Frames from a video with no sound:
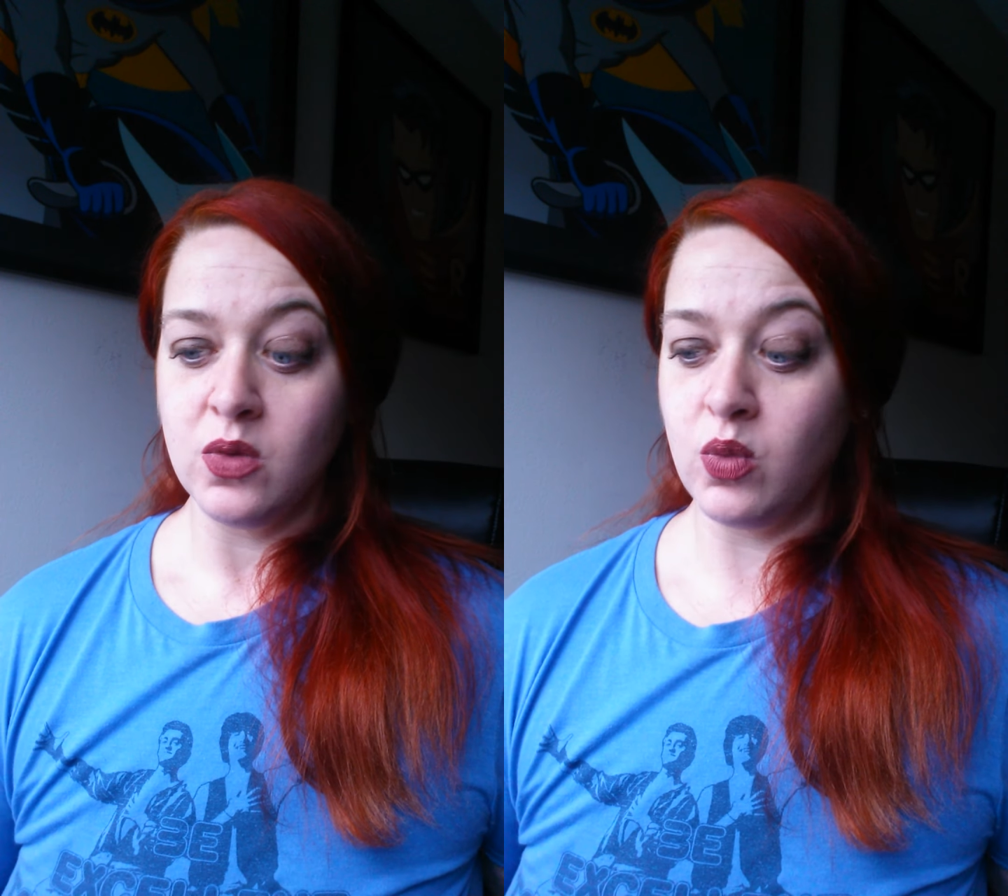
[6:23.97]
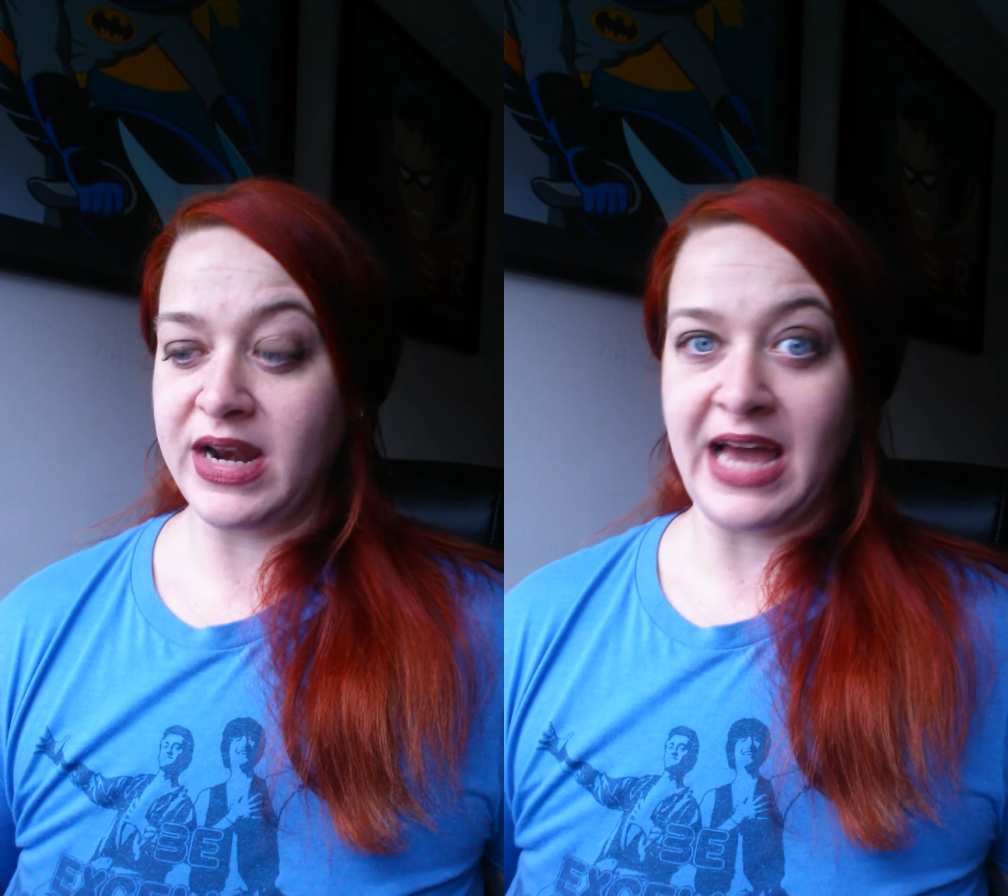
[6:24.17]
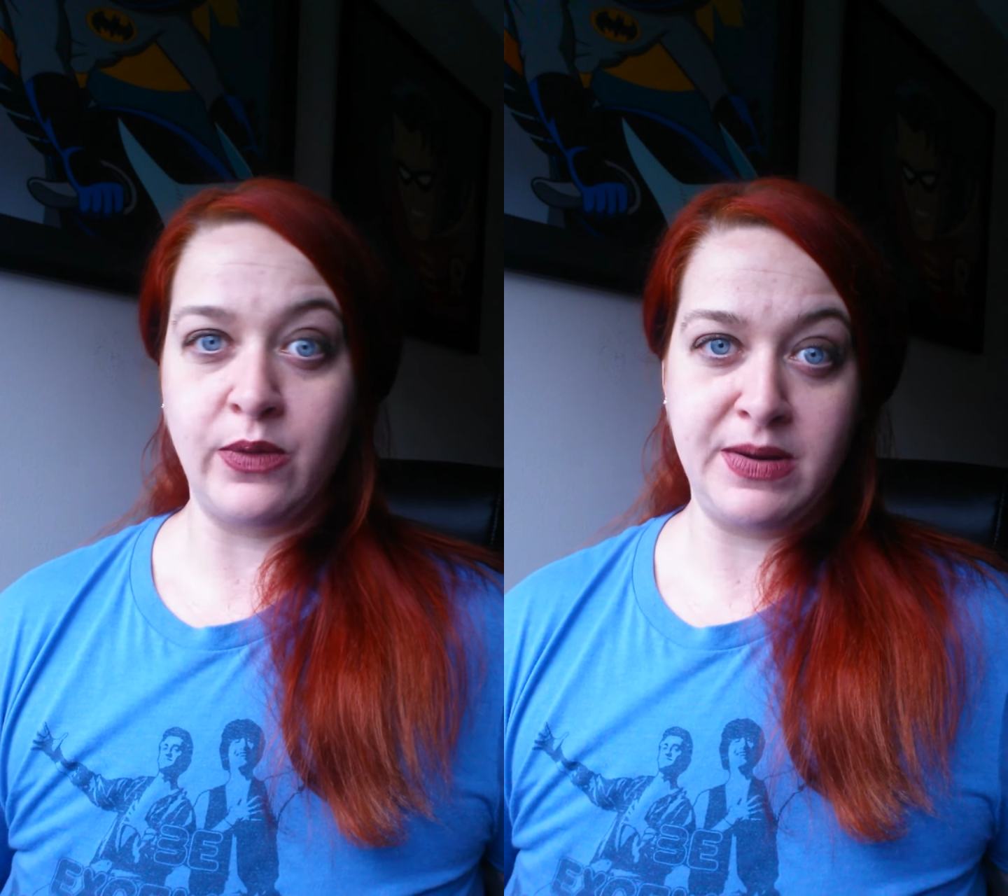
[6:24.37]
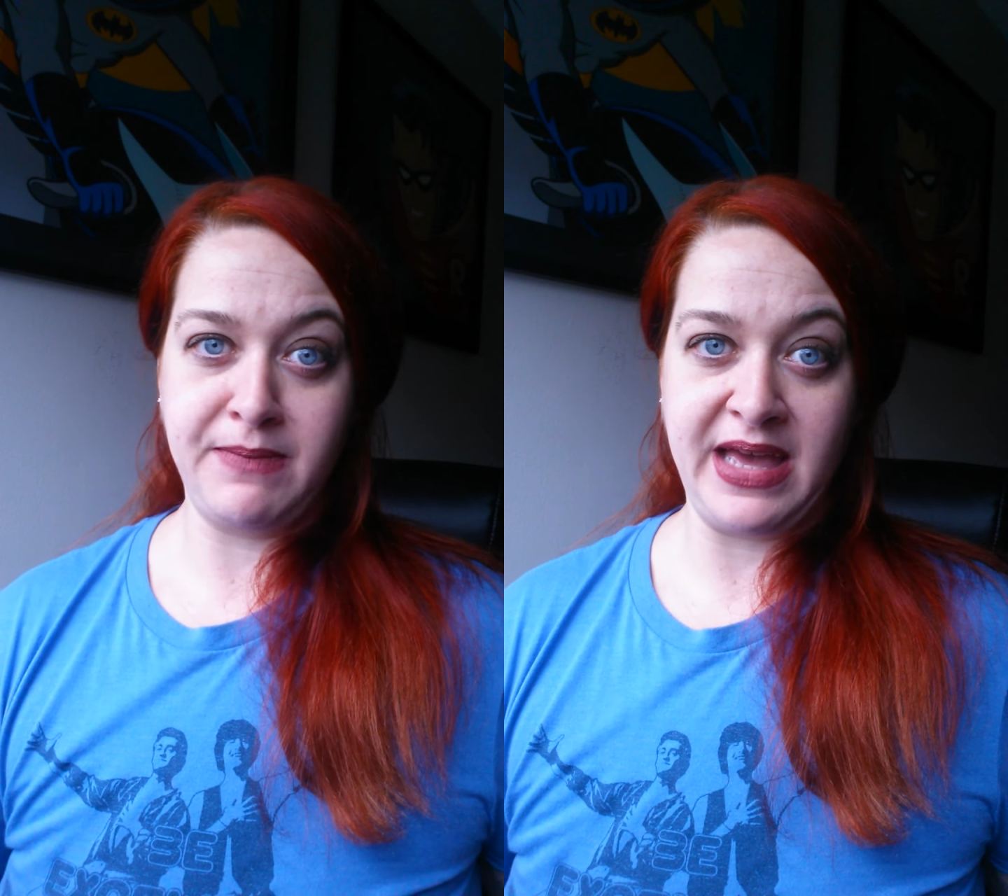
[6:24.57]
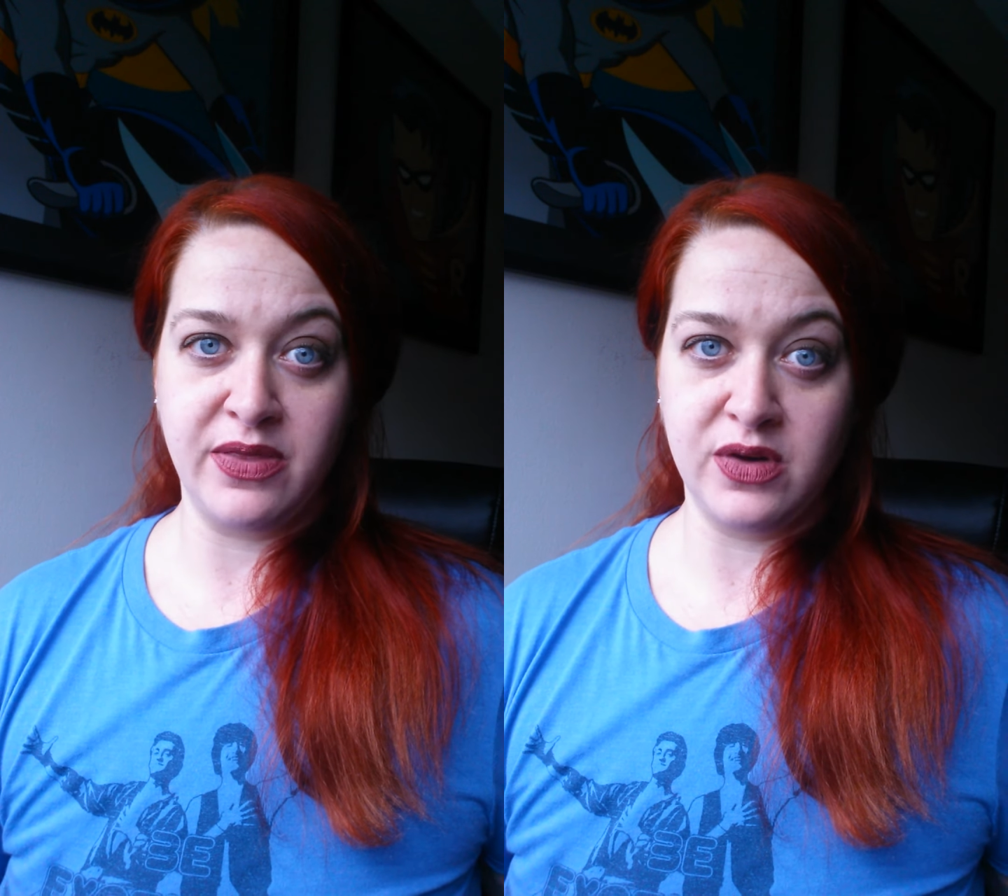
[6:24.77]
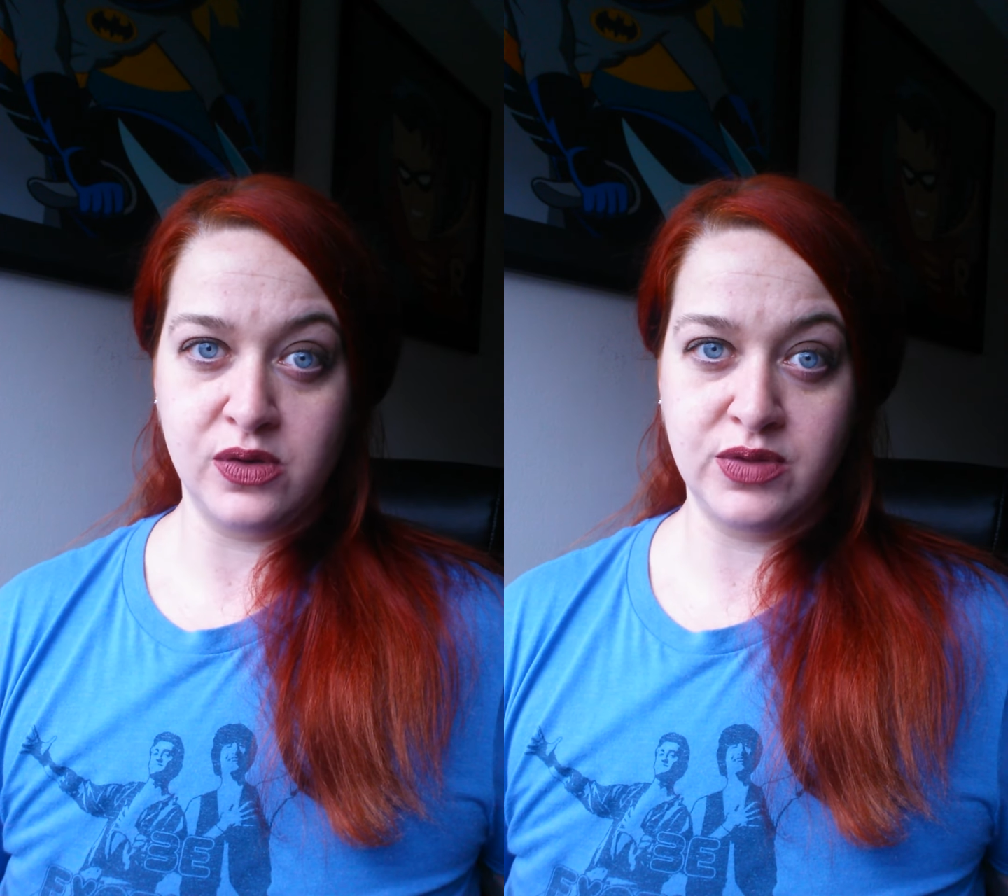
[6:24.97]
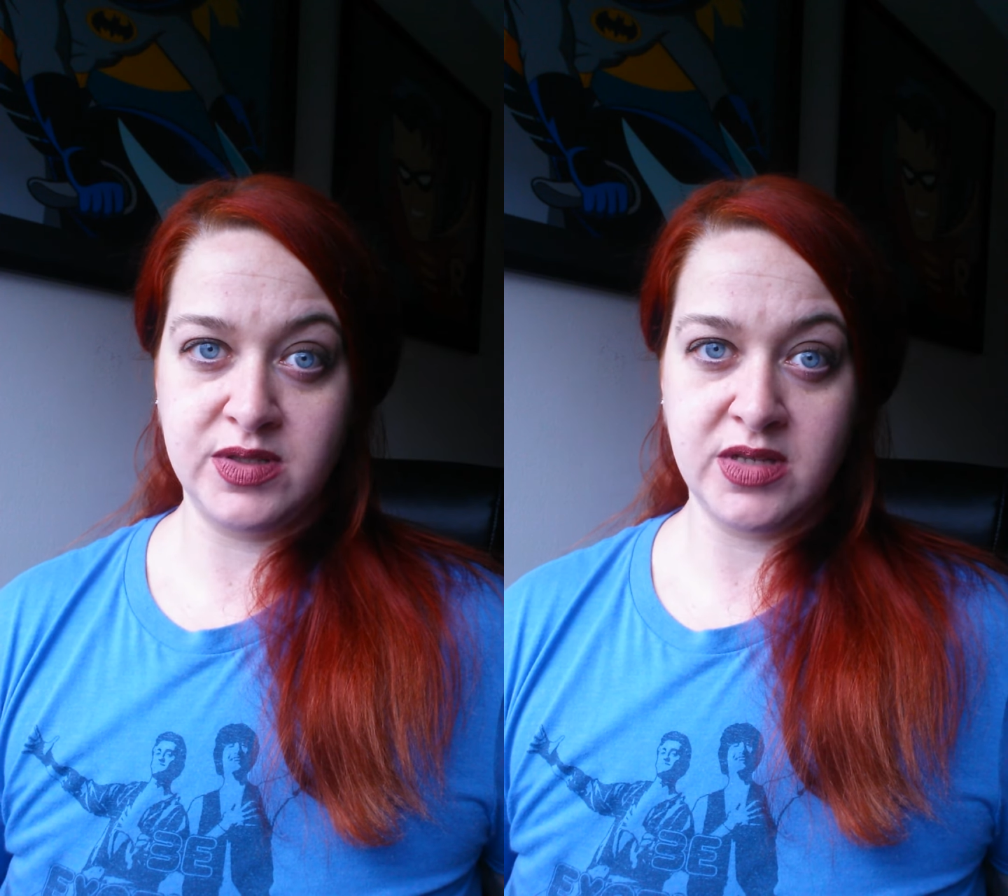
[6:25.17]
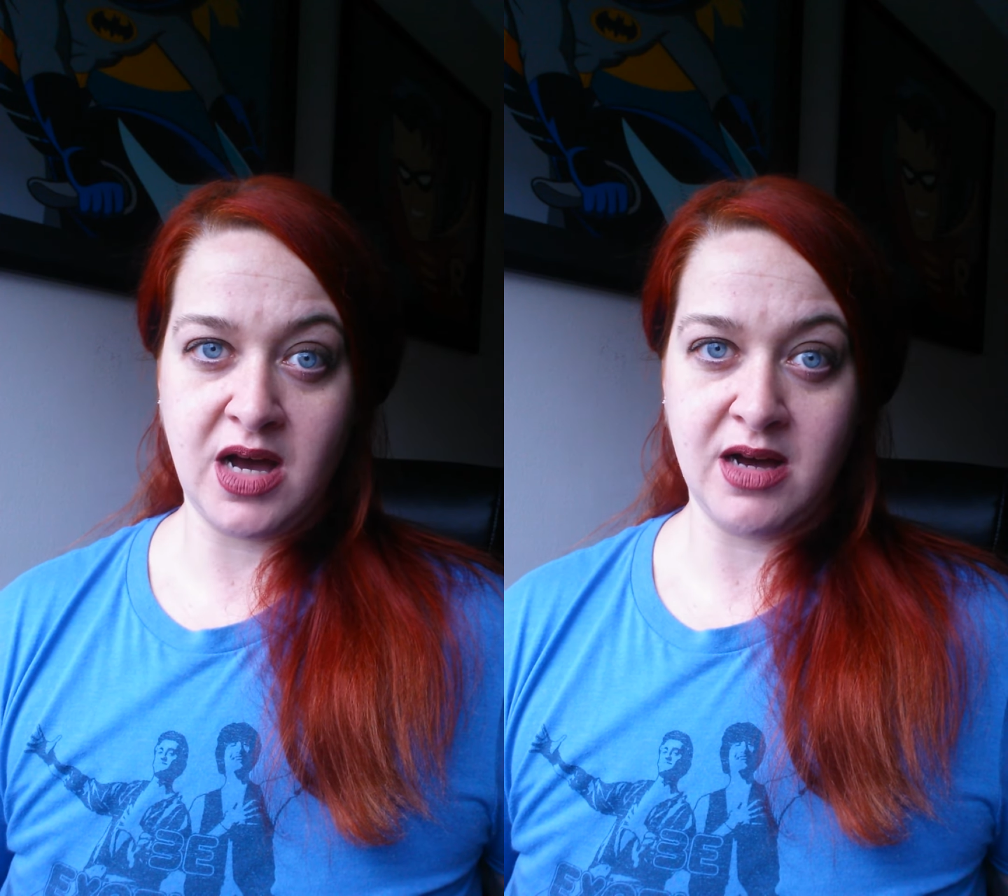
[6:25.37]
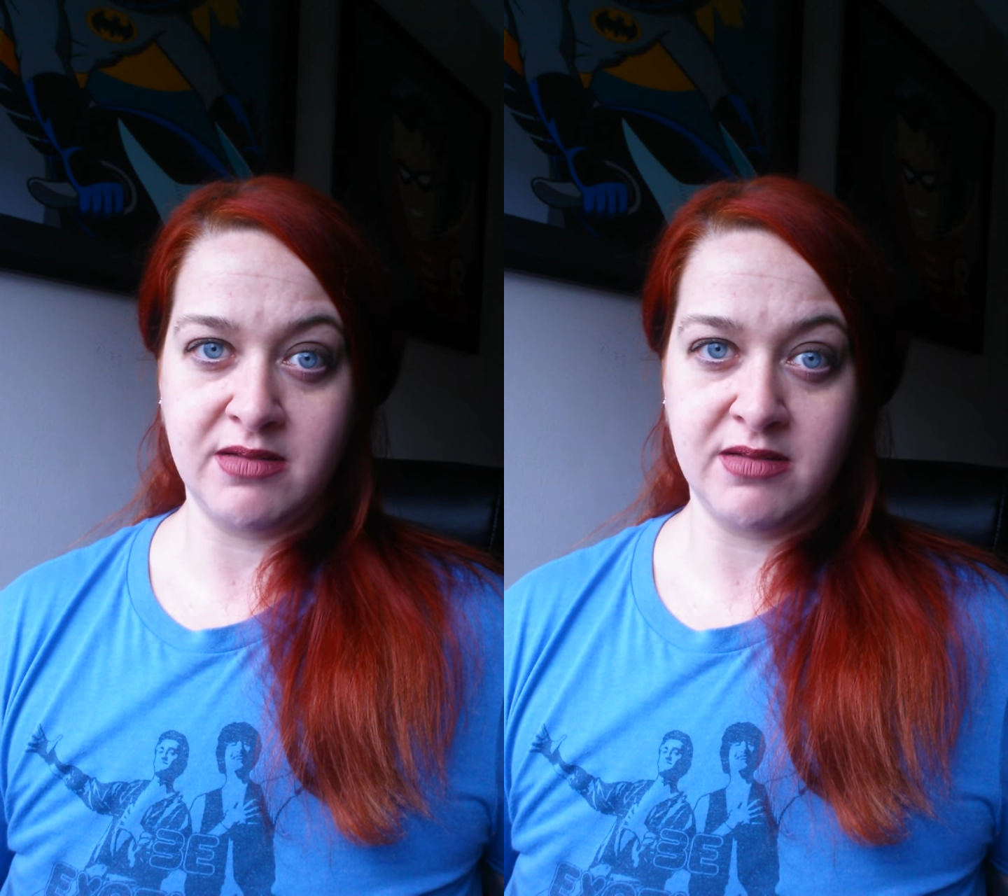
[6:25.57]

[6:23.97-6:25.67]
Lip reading: when I would make those